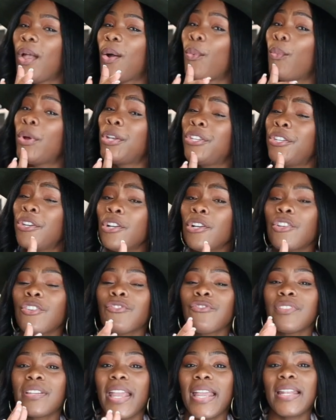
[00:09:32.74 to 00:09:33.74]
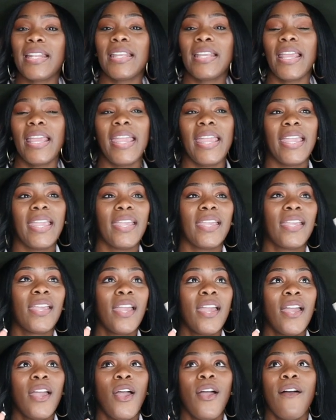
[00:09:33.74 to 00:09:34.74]
When you're creating a
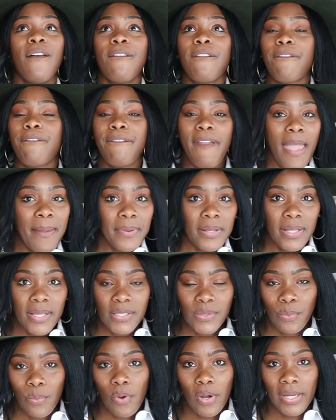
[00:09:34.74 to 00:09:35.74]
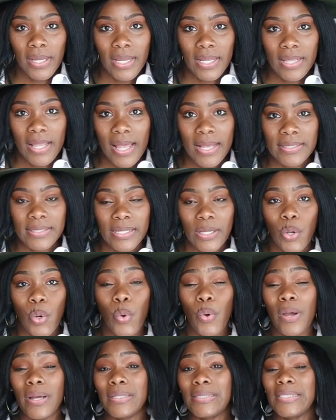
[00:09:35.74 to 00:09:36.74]
fabulous walk-in closet
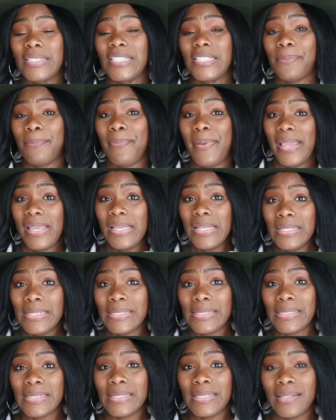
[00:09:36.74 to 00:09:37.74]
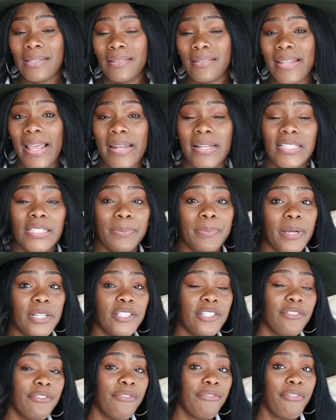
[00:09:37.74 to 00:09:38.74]
or a space that is
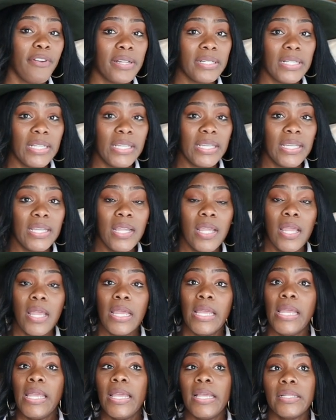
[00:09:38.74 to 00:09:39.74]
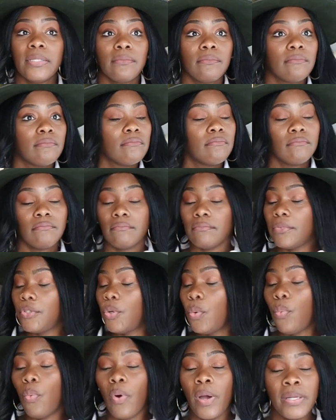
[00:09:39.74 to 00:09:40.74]
budget friendly,
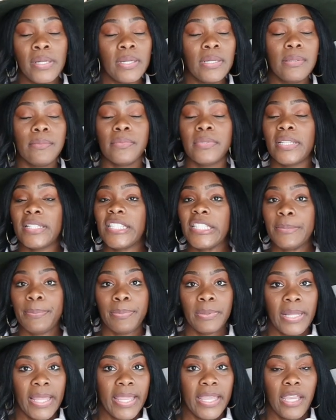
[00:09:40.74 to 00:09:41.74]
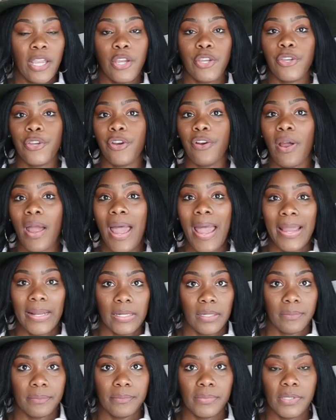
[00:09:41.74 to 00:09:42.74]
you want to display your
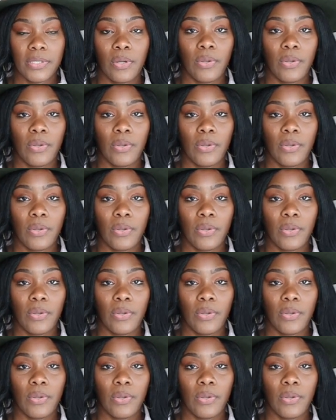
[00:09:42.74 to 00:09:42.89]
items,